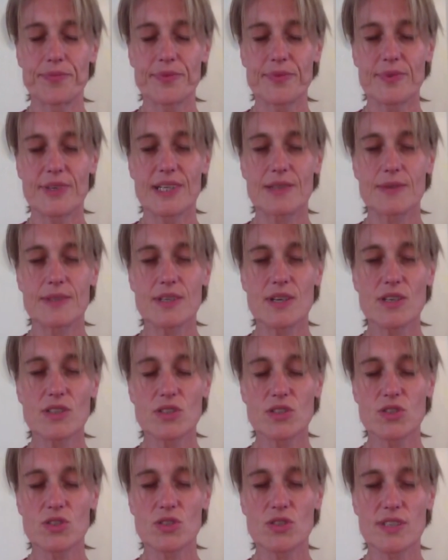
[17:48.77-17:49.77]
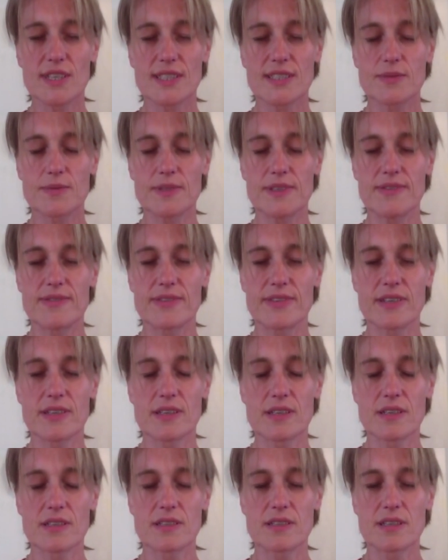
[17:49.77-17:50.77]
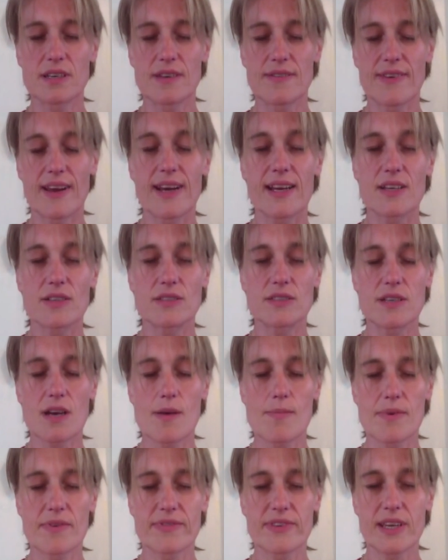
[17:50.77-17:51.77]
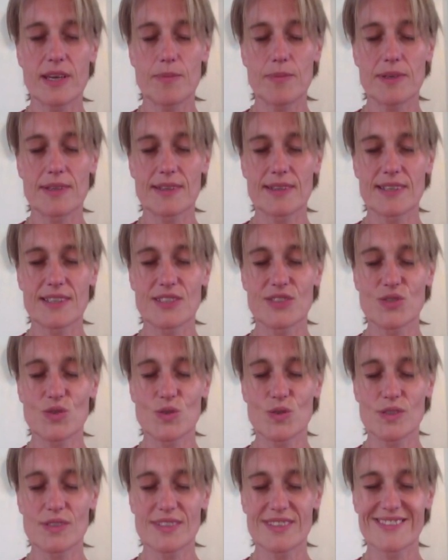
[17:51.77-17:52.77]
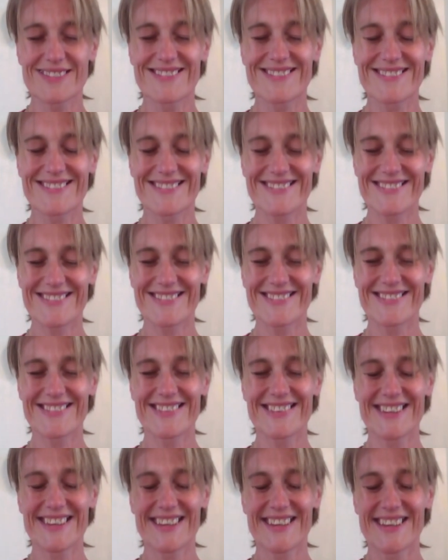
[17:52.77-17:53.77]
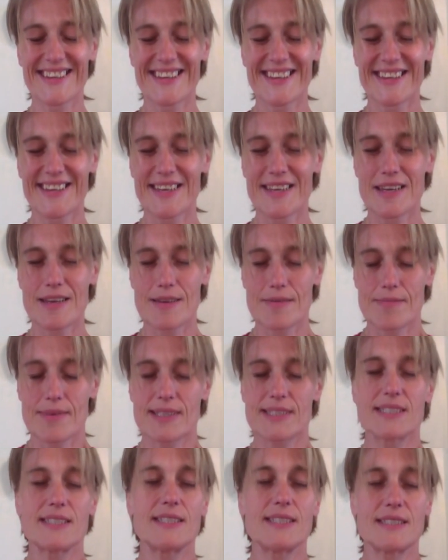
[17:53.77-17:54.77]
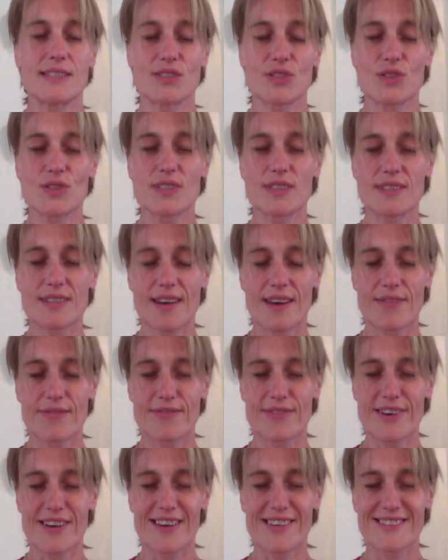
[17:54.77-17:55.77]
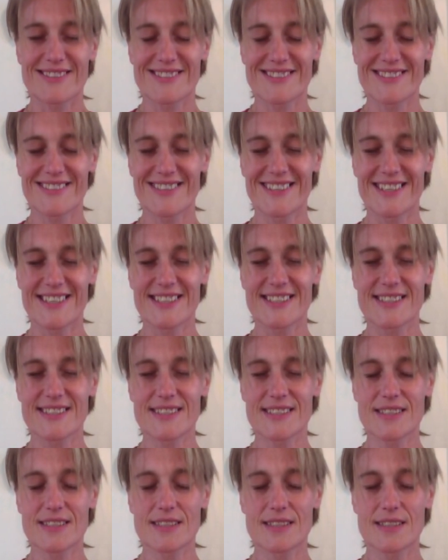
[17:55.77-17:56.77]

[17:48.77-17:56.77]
Well, we're not sure that we've done a very good job of keeping this short, but it is short enough for us, yes.